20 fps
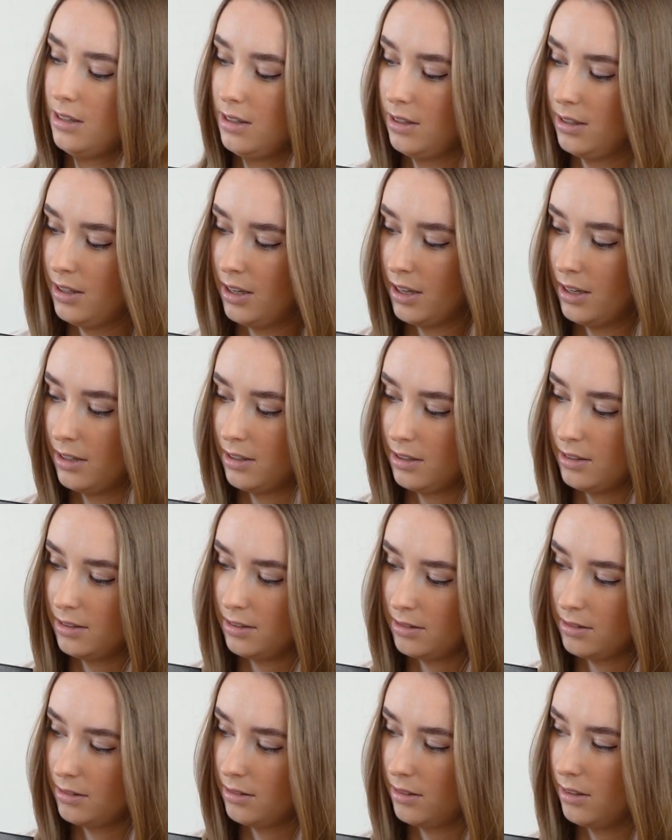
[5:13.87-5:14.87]
And then
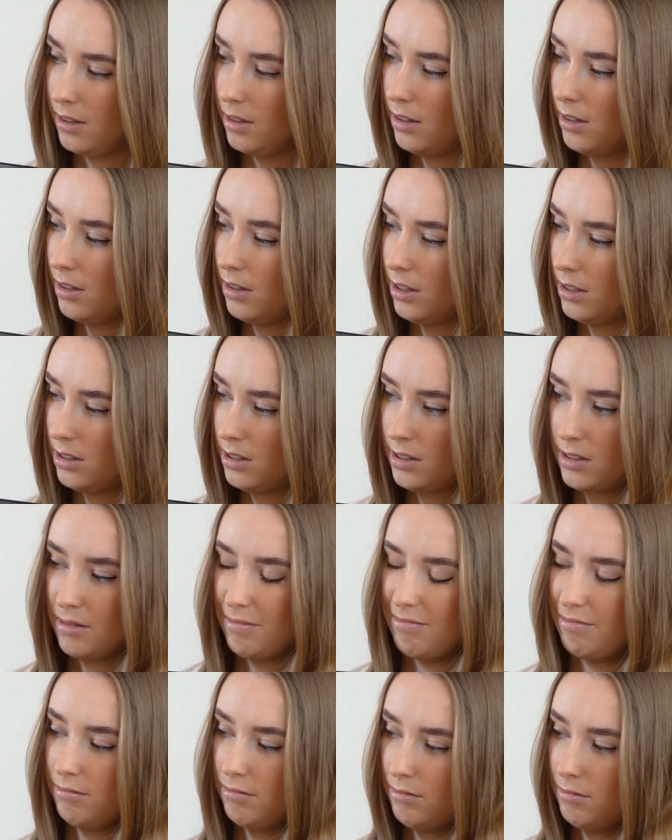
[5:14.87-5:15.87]

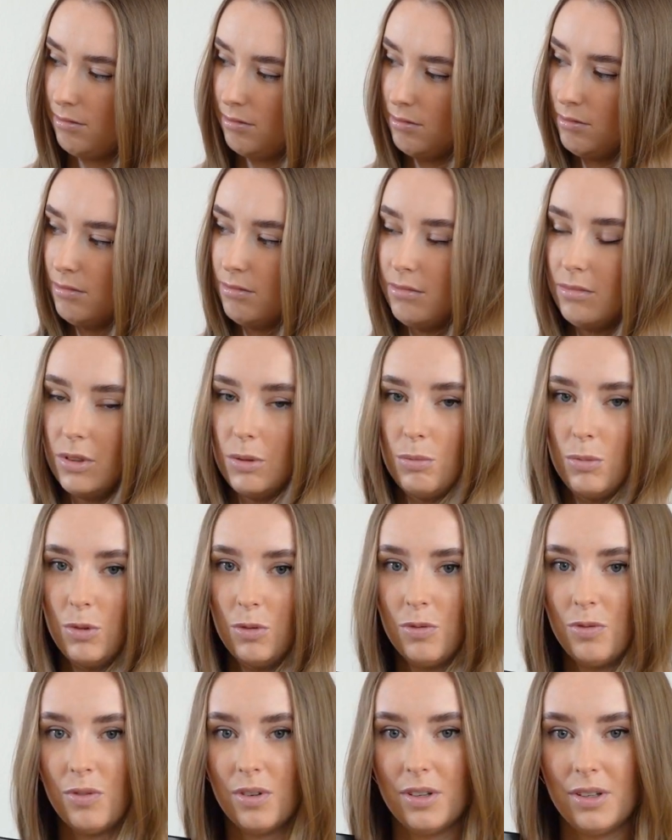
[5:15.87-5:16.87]
let's
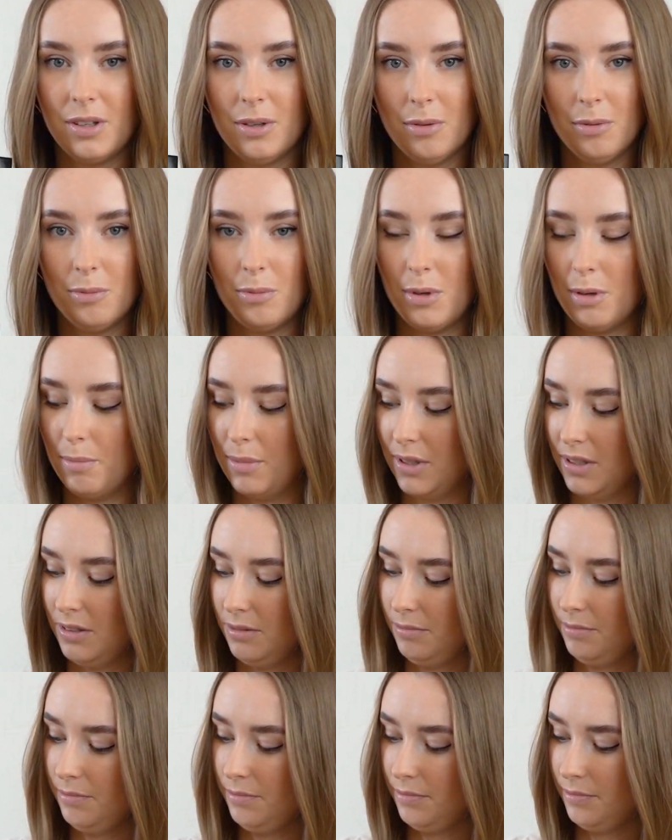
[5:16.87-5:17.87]
remove the
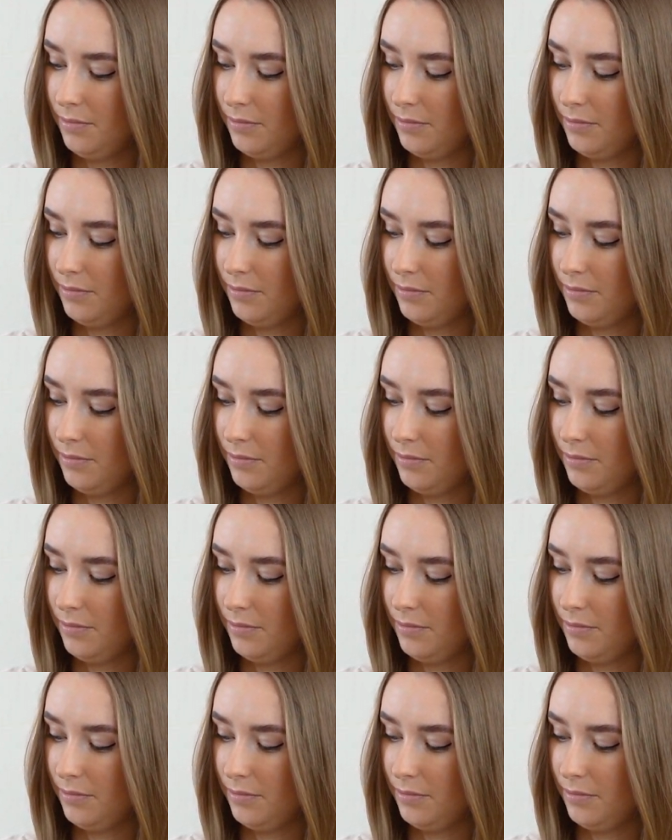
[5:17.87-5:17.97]
ribbon.